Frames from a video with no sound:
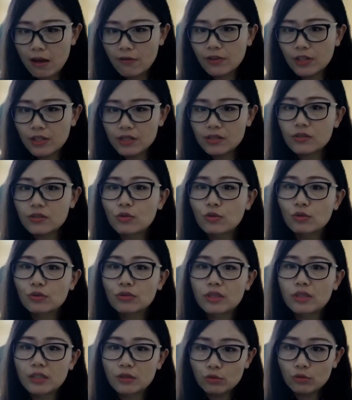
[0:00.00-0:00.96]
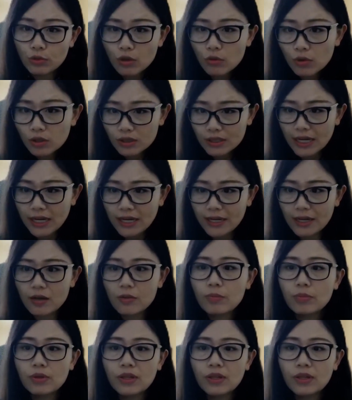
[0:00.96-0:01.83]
evidence using real-world data